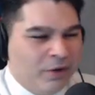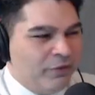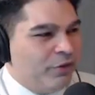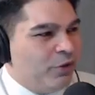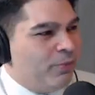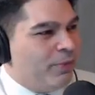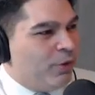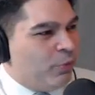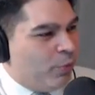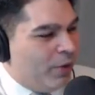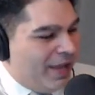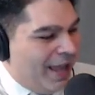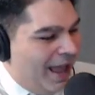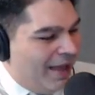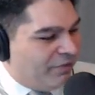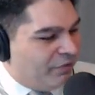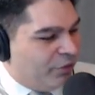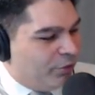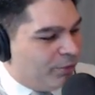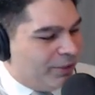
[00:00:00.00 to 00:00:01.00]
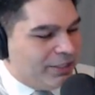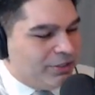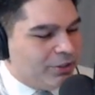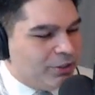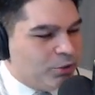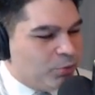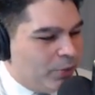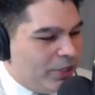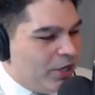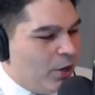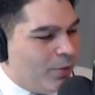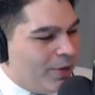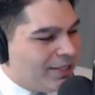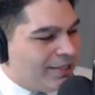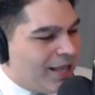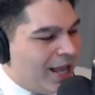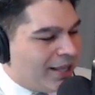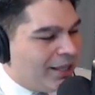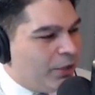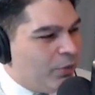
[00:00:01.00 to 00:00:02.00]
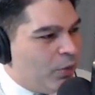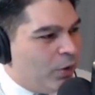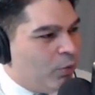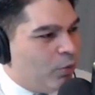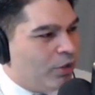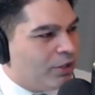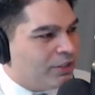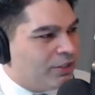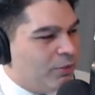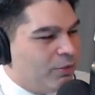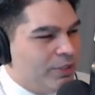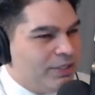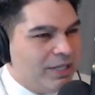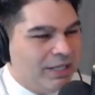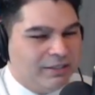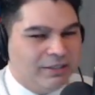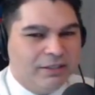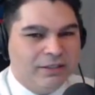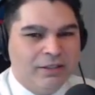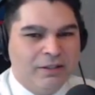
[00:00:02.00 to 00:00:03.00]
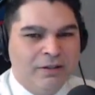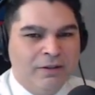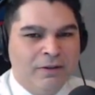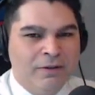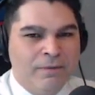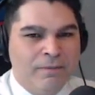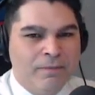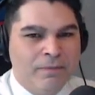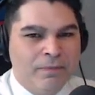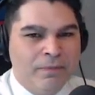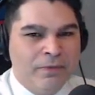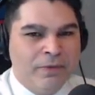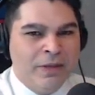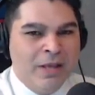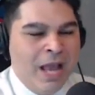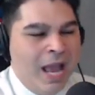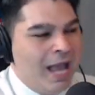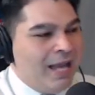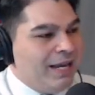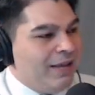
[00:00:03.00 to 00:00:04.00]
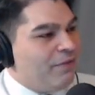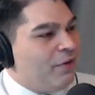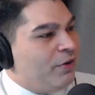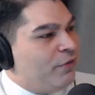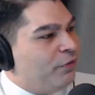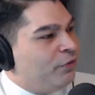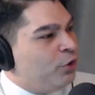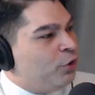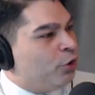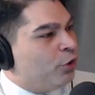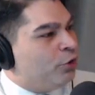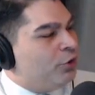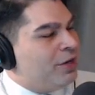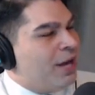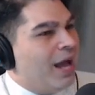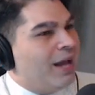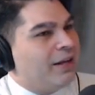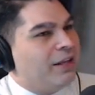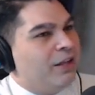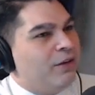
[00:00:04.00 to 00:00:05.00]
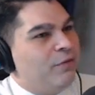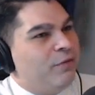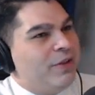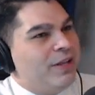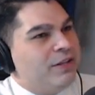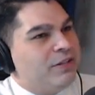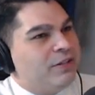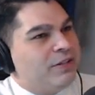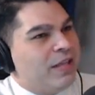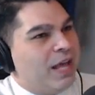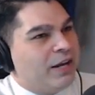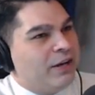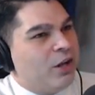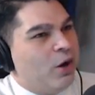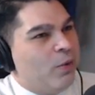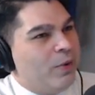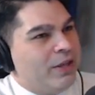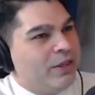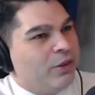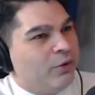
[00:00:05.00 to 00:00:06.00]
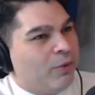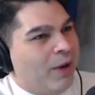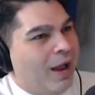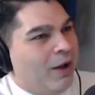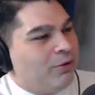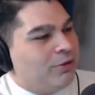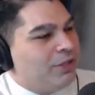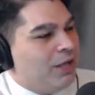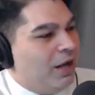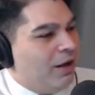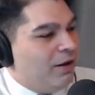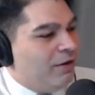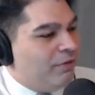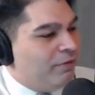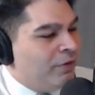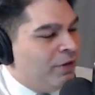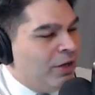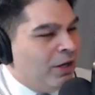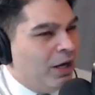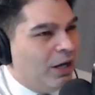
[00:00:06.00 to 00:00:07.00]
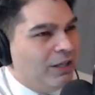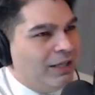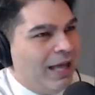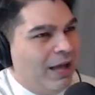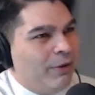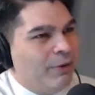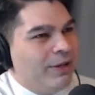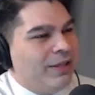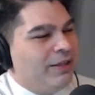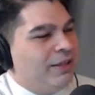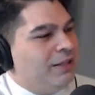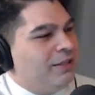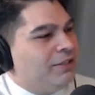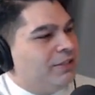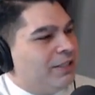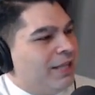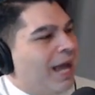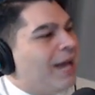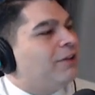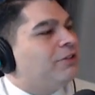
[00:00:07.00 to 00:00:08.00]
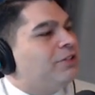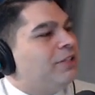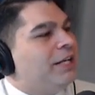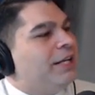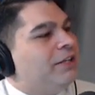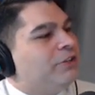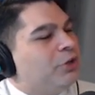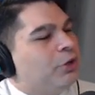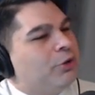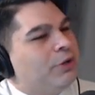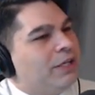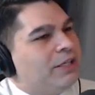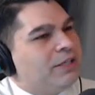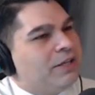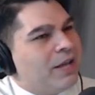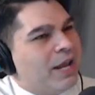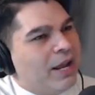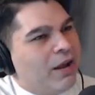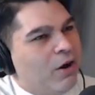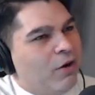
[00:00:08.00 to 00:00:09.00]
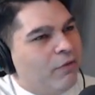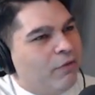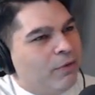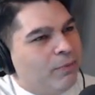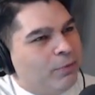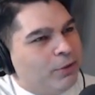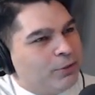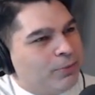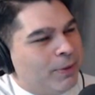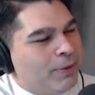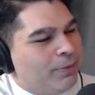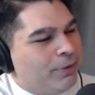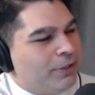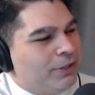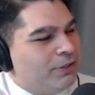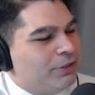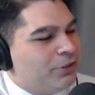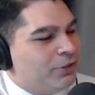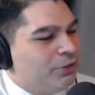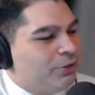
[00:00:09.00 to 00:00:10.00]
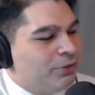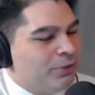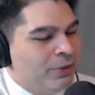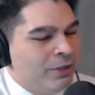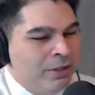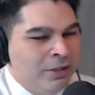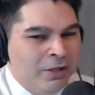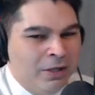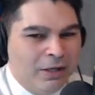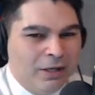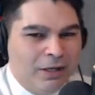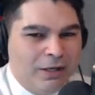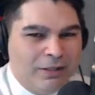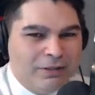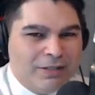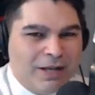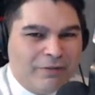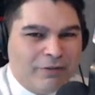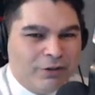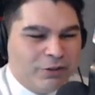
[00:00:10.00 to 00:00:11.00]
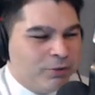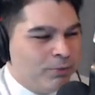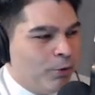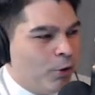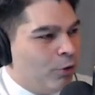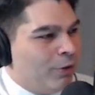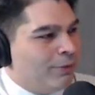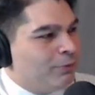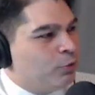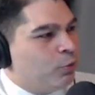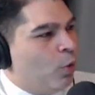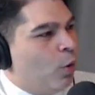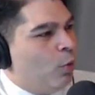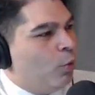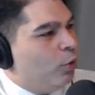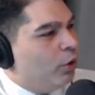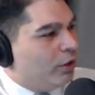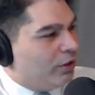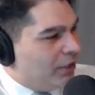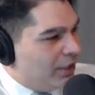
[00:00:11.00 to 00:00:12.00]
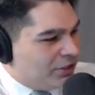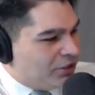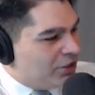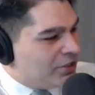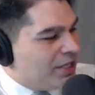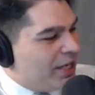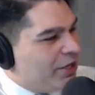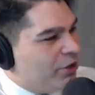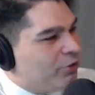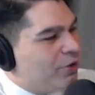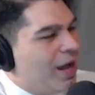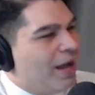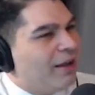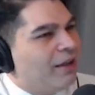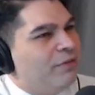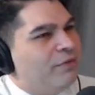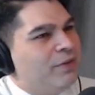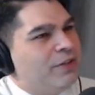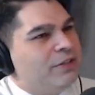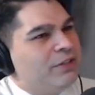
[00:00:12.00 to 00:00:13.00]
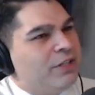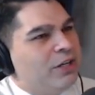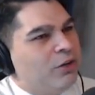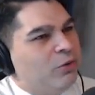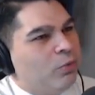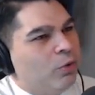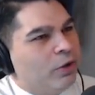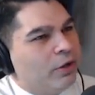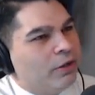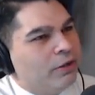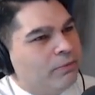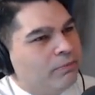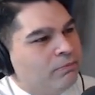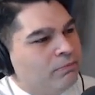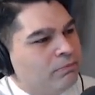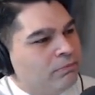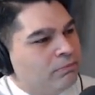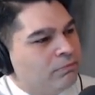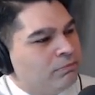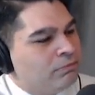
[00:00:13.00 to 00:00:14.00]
Where have you been? We have the research. We know exactly what works and what doesn't. And even if you're not convinced that going the route of allowing the Seattle City Attorney to take over and push people into diversion programs won't work. Let's just say you're not convinced it'll work.